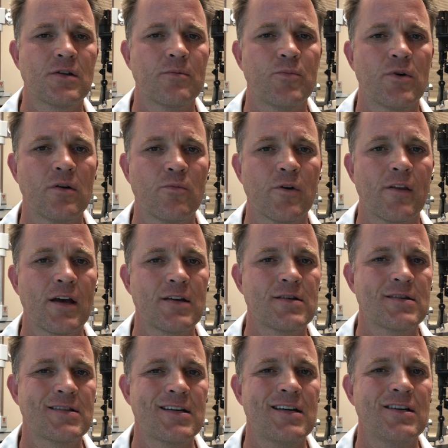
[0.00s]
to the point where they
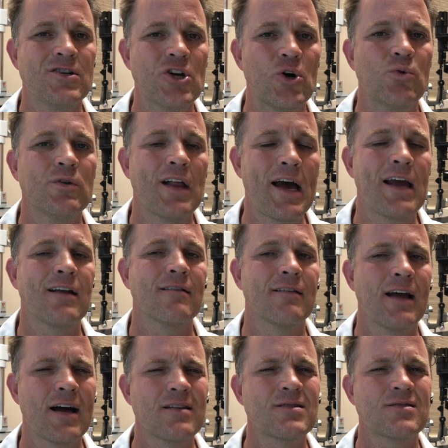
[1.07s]
see no light?
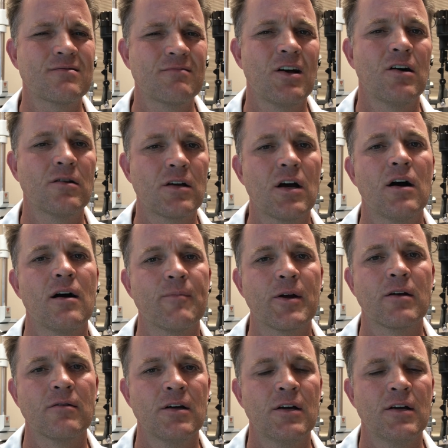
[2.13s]
That's uncommon.